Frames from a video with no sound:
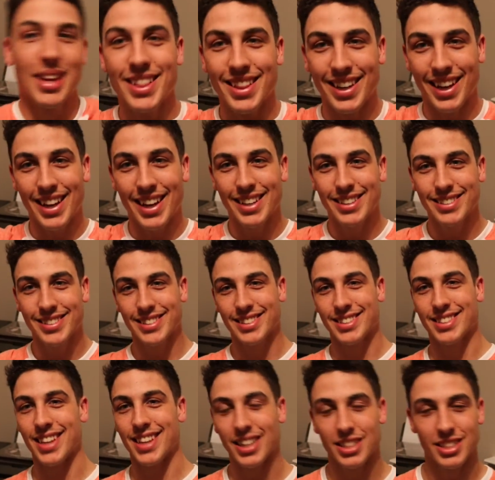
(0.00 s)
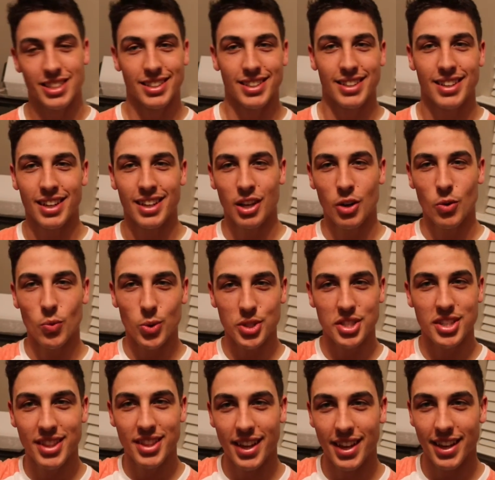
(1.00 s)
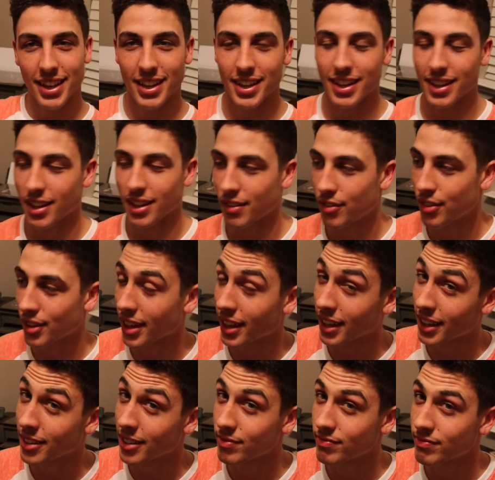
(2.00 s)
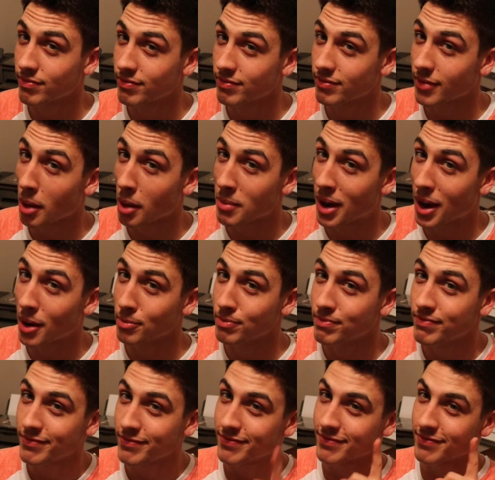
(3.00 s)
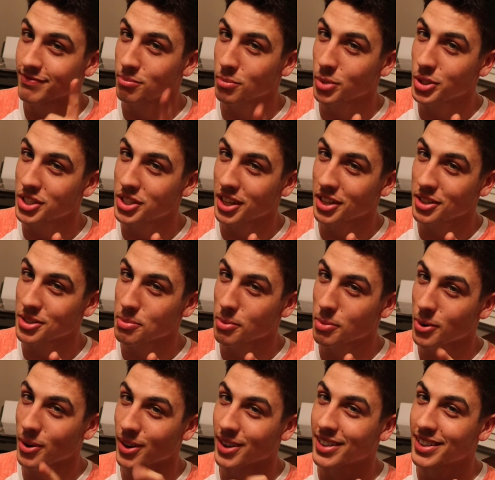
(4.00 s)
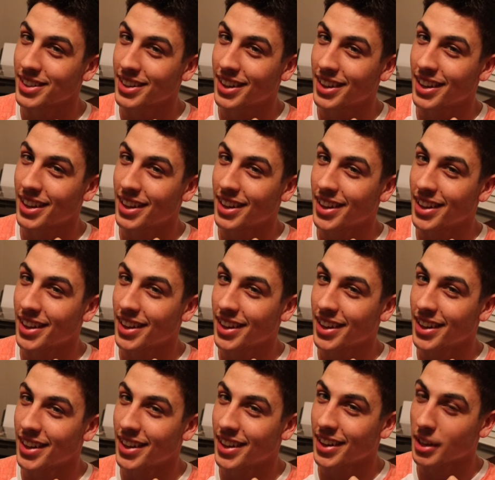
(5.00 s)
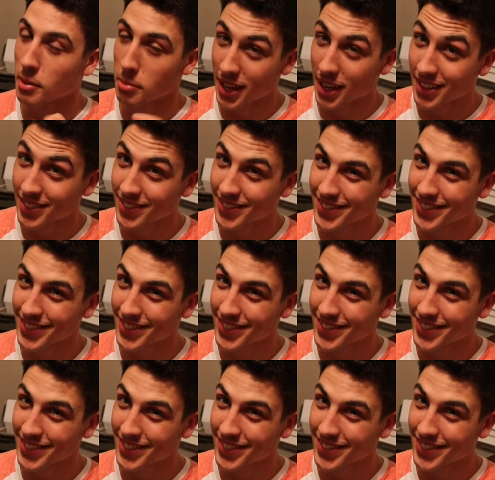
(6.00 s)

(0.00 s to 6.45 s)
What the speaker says: in the section what you think. If you like it, I'm out. Appreciate your support. Goodbye.